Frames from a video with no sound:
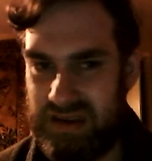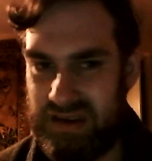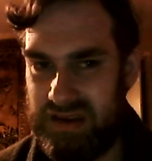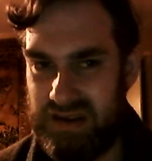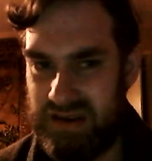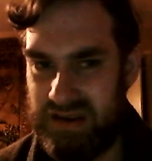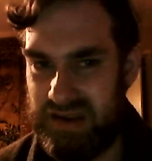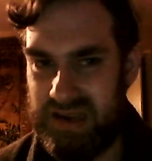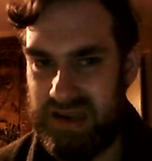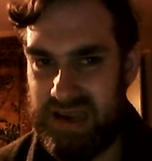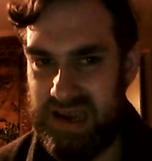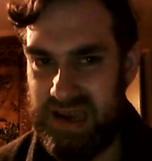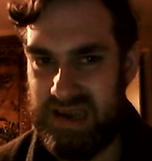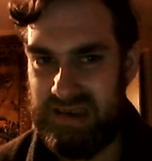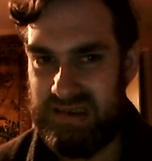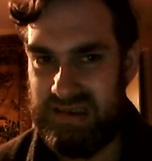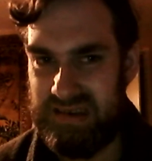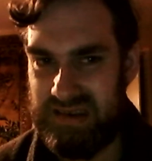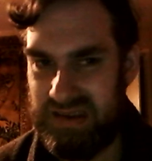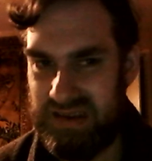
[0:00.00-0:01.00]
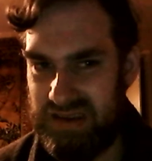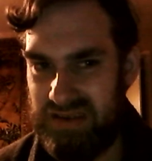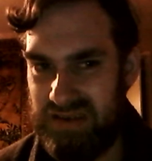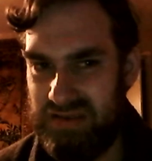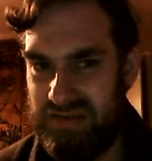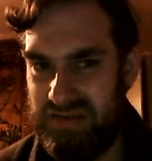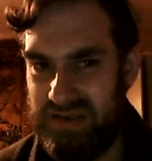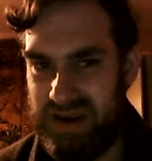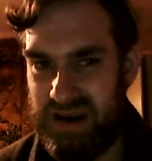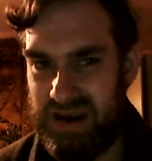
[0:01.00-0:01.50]
gonna get
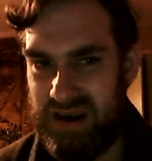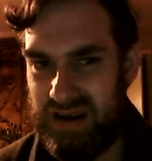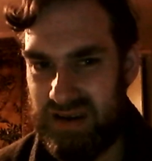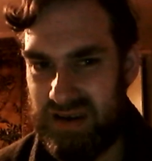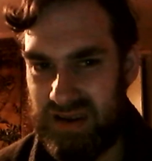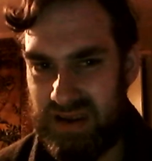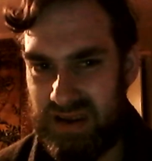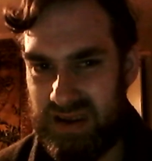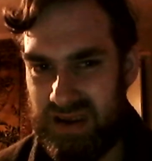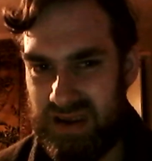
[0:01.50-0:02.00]
too dark.